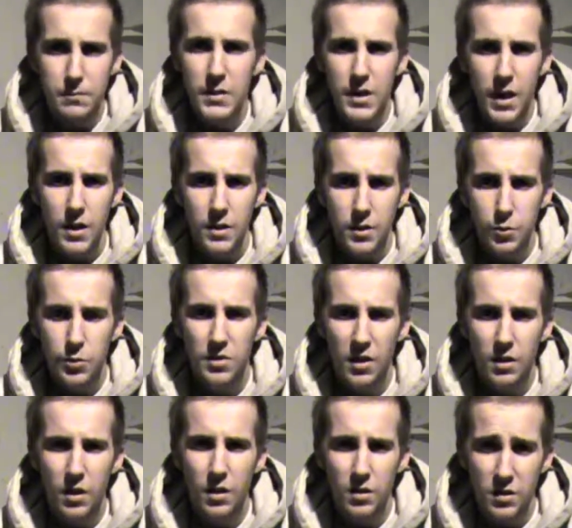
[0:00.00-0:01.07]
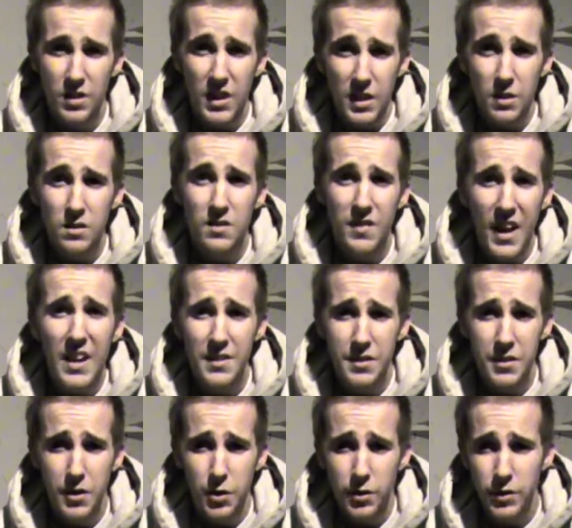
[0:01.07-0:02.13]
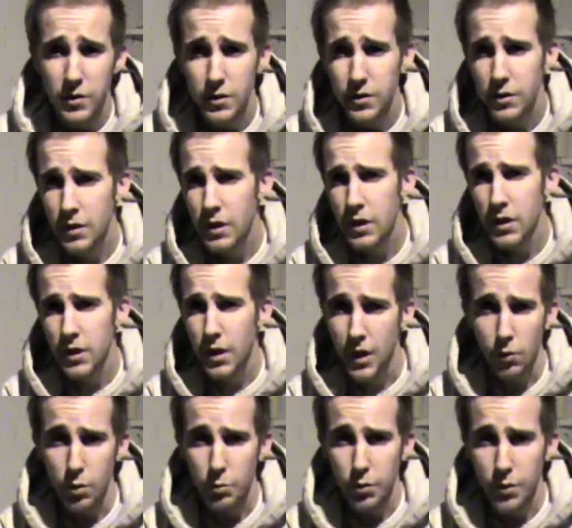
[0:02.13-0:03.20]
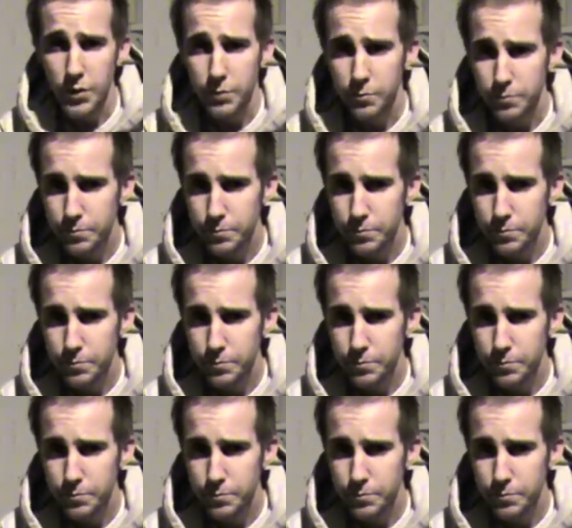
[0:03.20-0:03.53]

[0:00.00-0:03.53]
Yeah, it was illegal not to grow it at one point.